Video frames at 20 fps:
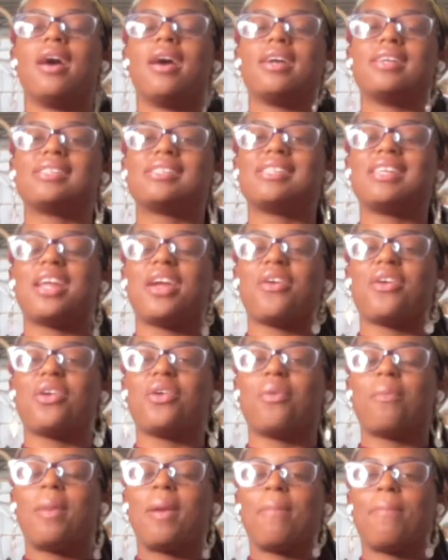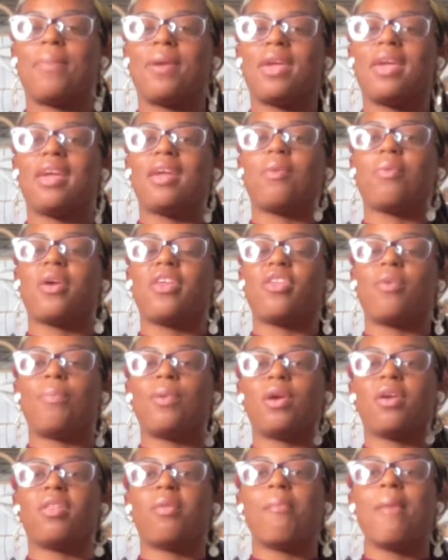scenario it may be, whether it be
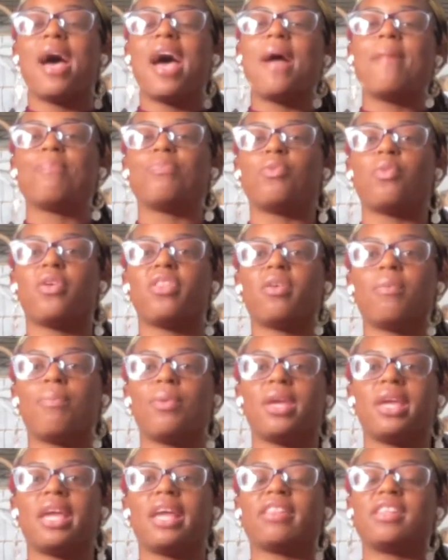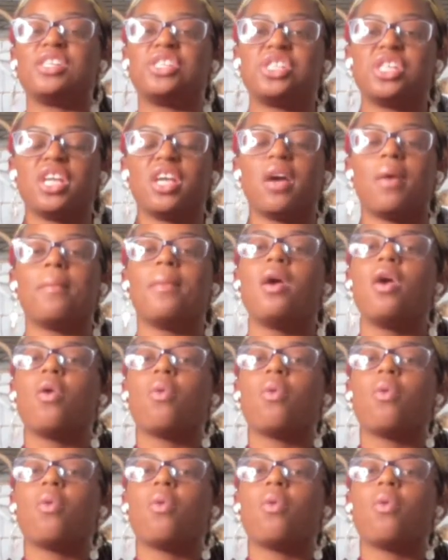on the mat, whether it be at the gym,